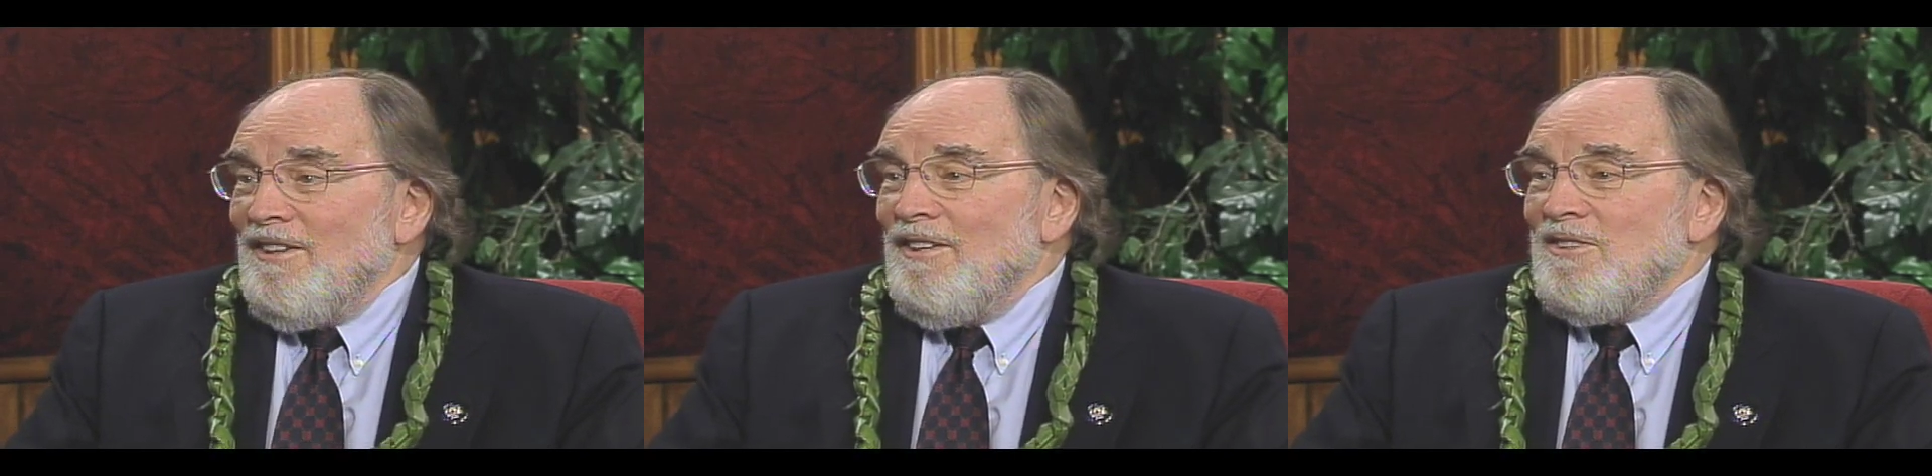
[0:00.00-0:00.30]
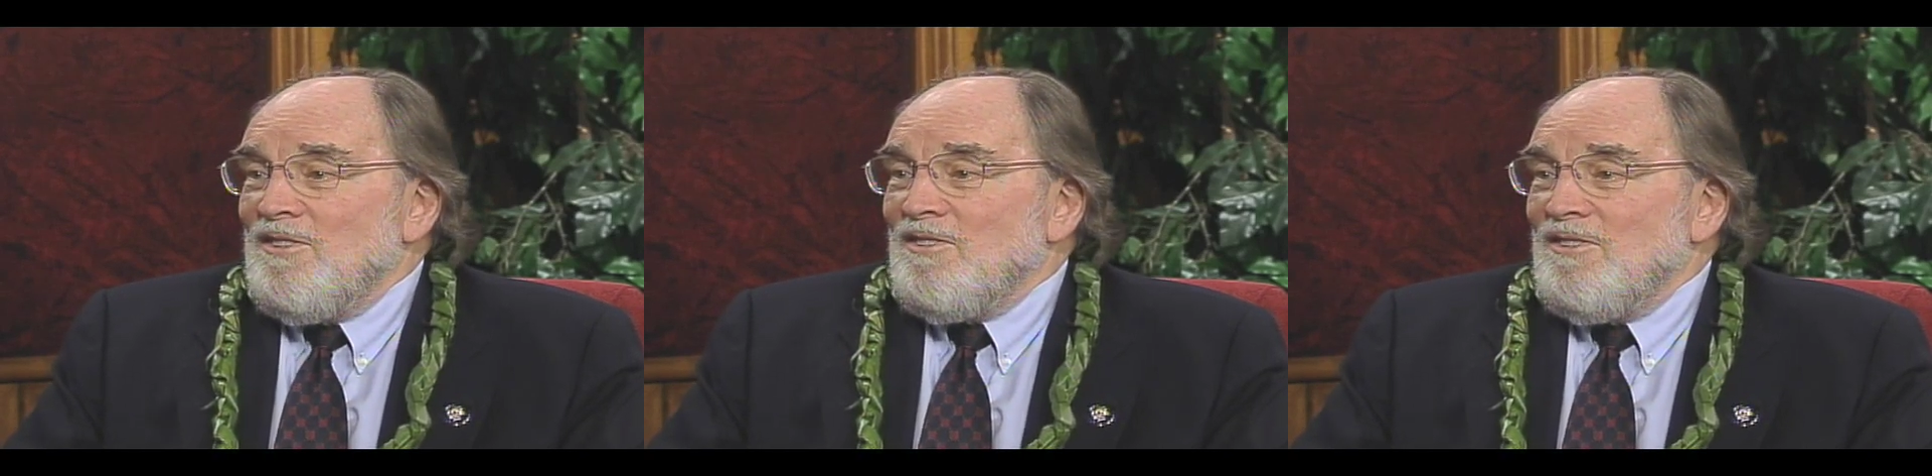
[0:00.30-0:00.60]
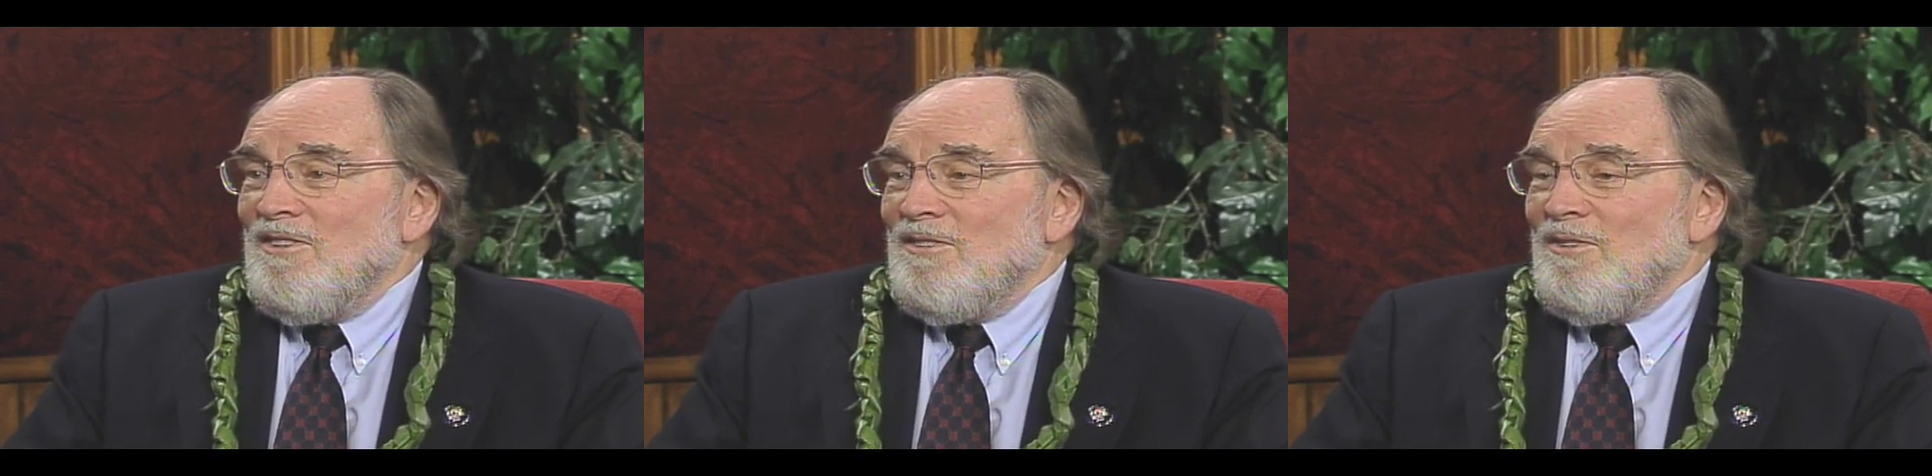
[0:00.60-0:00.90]
as his
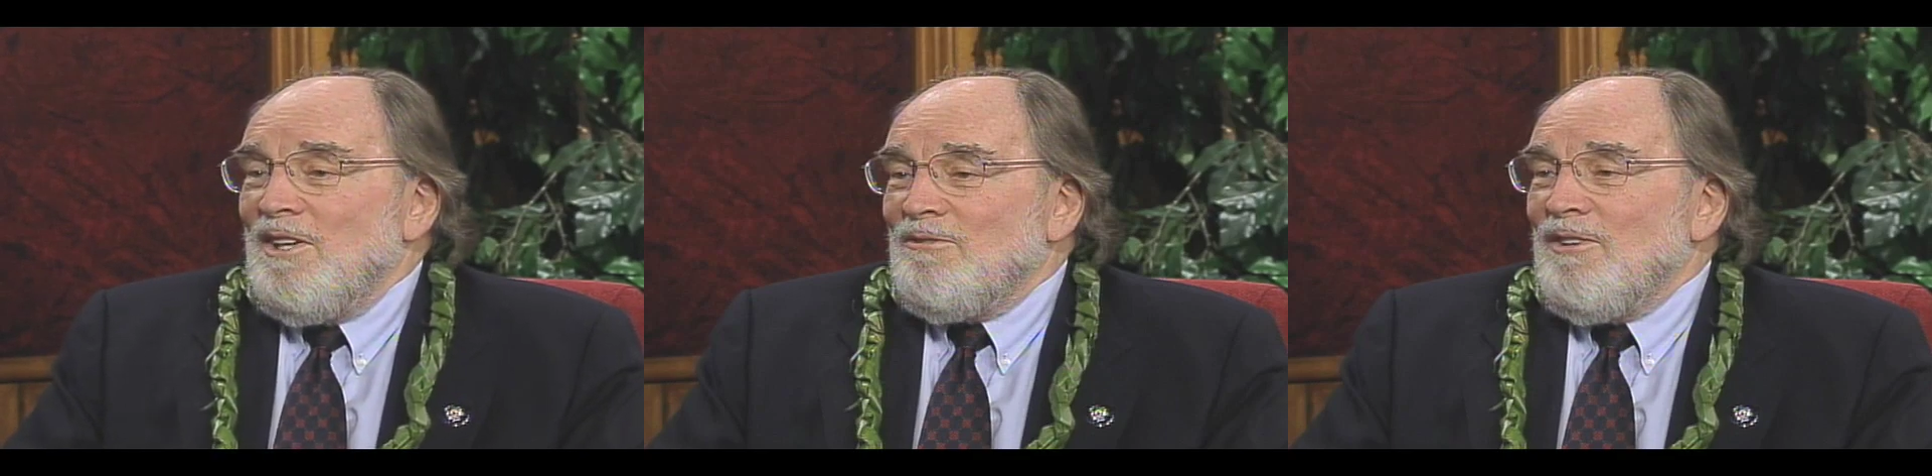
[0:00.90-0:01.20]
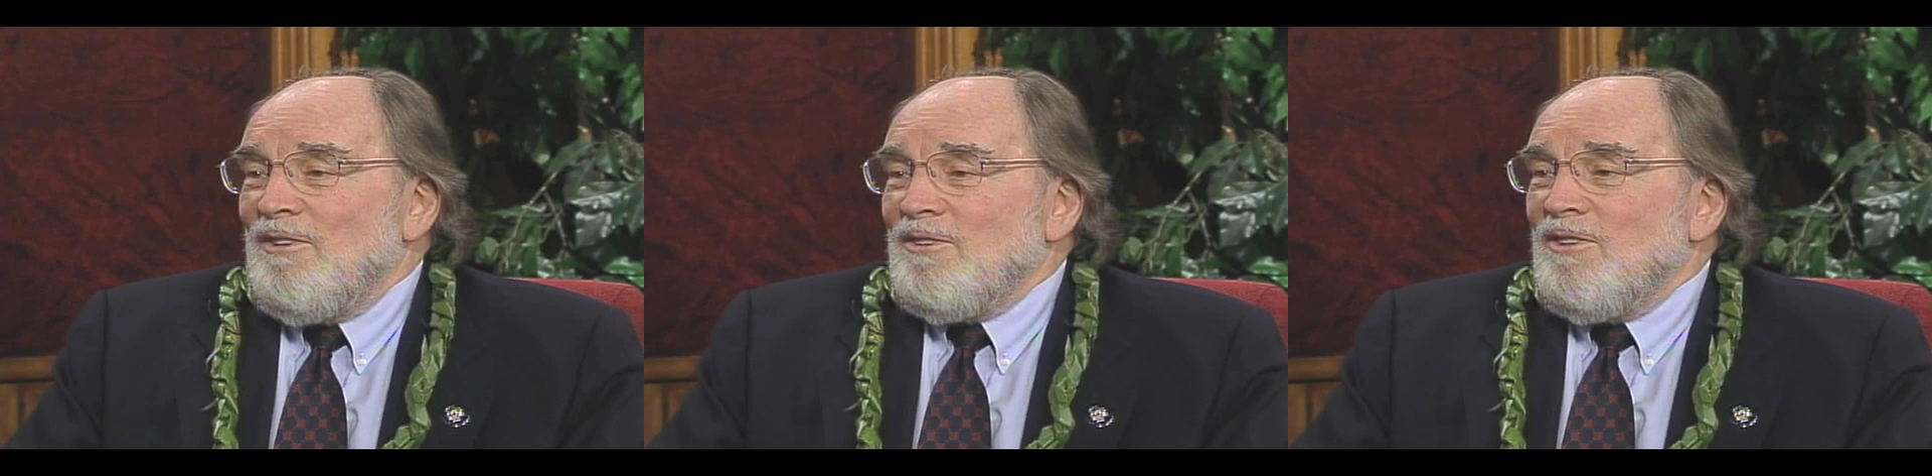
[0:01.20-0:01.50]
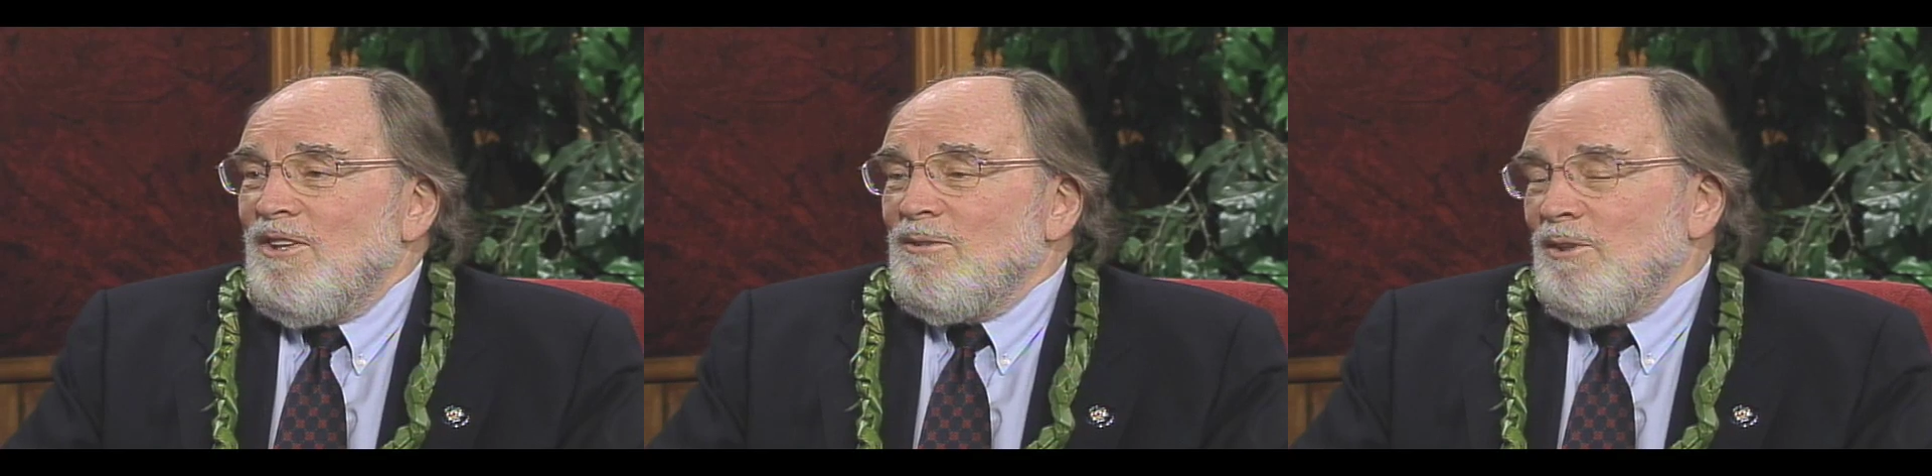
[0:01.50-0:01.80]
grandfather
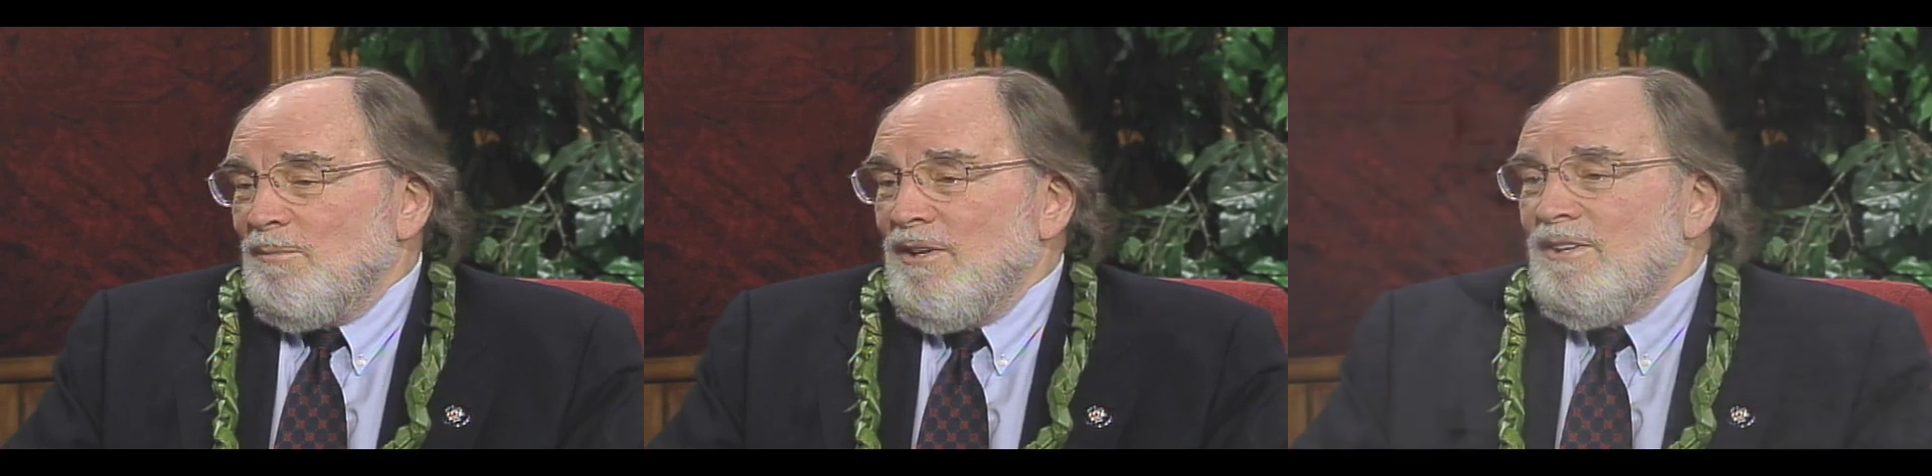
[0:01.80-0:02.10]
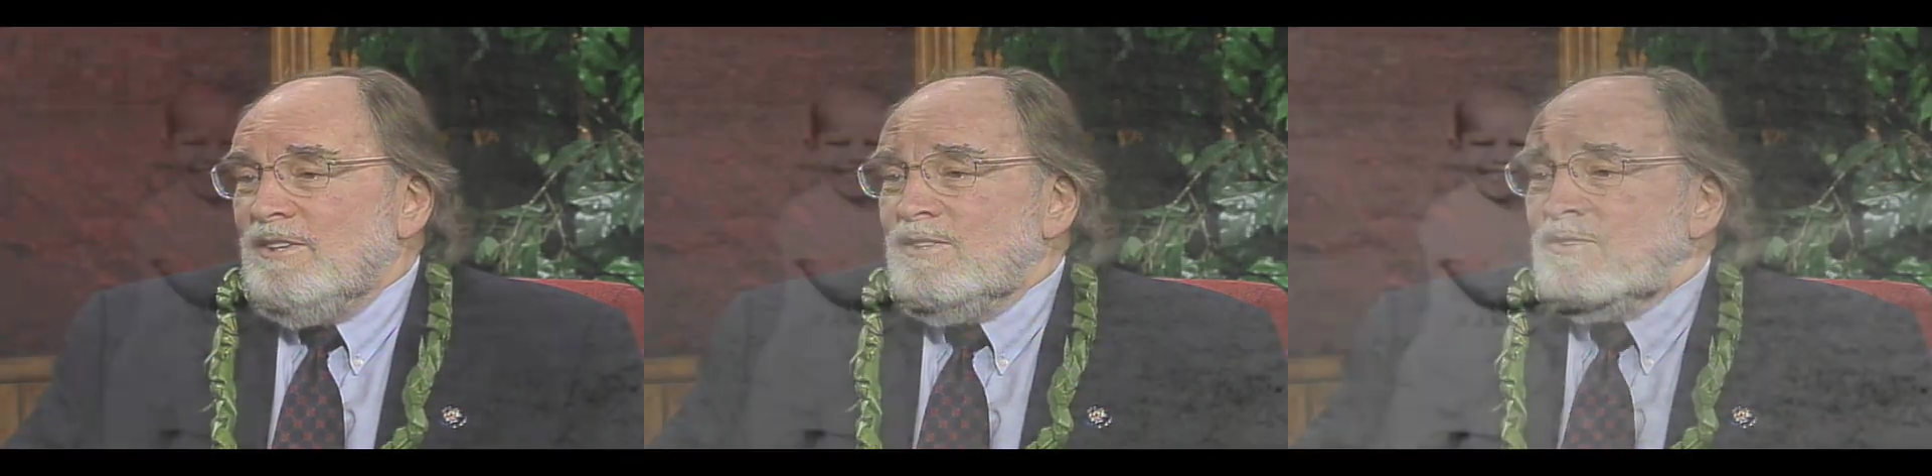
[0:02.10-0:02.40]
called Little Barry and his